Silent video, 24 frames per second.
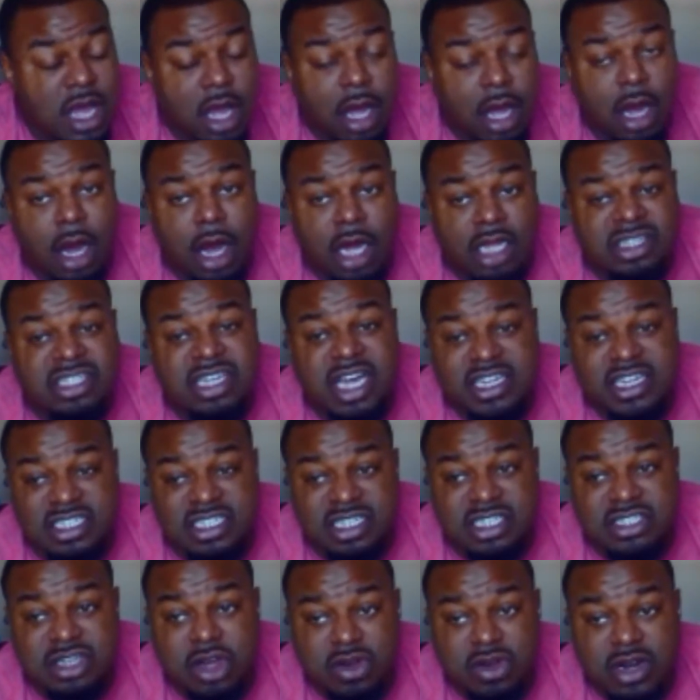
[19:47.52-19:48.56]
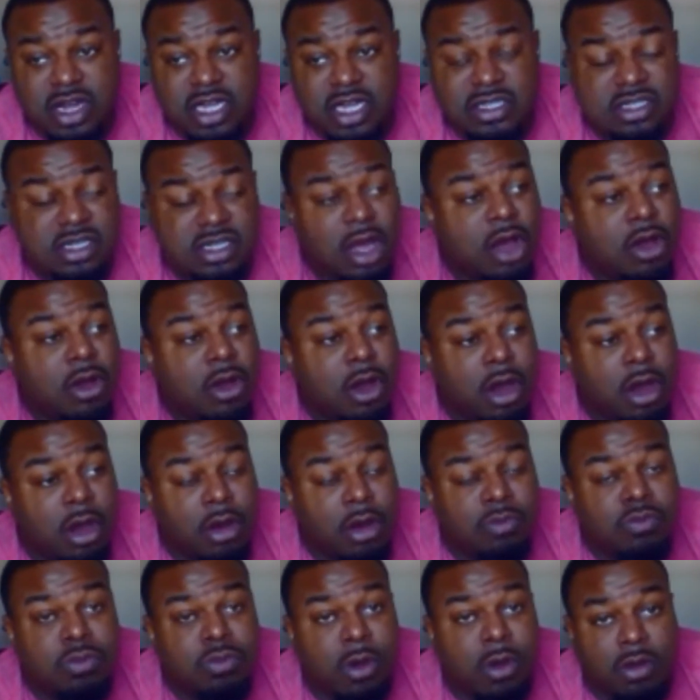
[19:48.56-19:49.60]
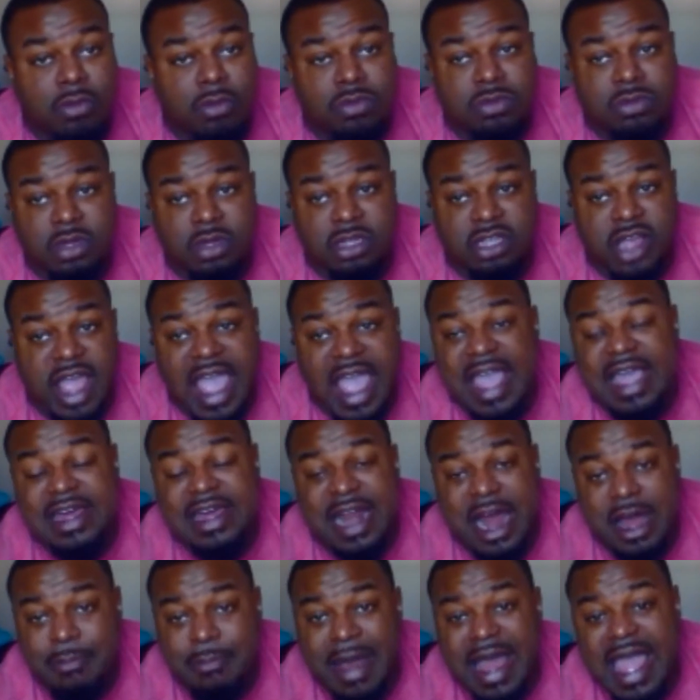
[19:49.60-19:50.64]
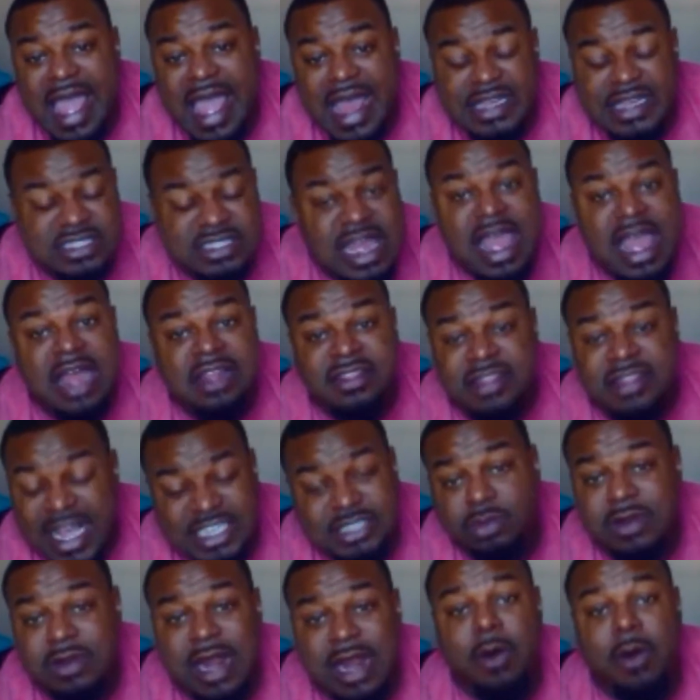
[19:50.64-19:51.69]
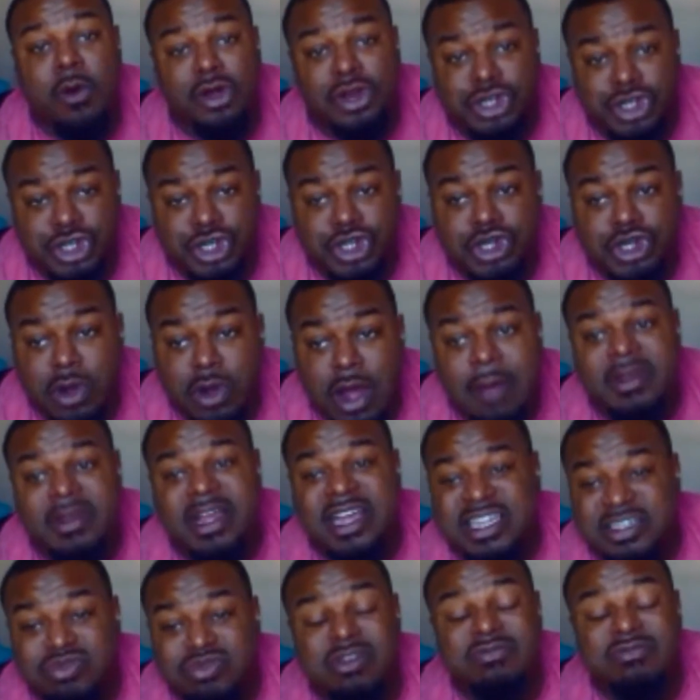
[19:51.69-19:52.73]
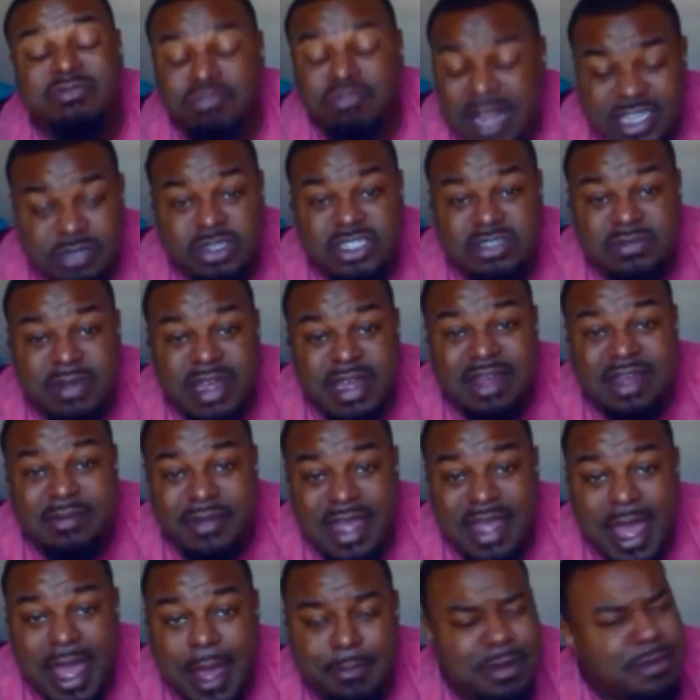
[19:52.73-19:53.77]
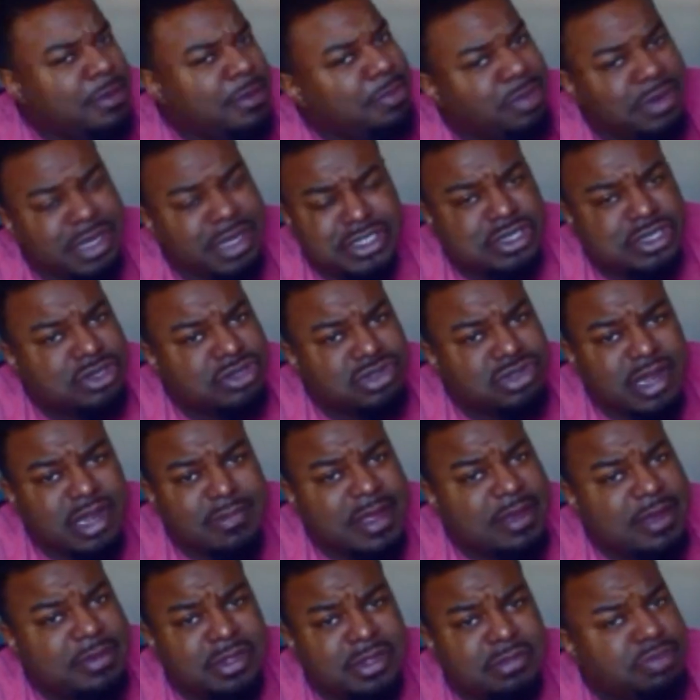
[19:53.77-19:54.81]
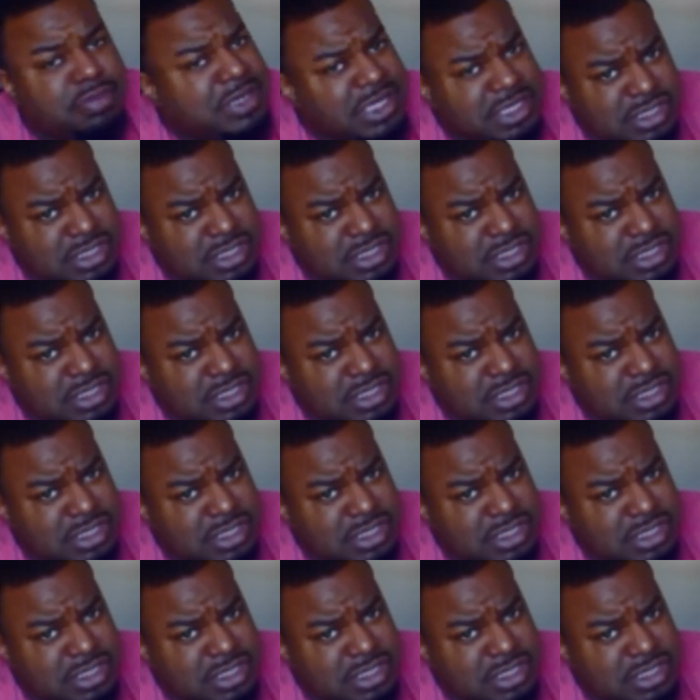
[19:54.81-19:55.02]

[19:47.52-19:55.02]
a dozen of donuts uh, hanging out my ass, that's what I want to do because that's what's making me happy. But please don't do that, baby. Please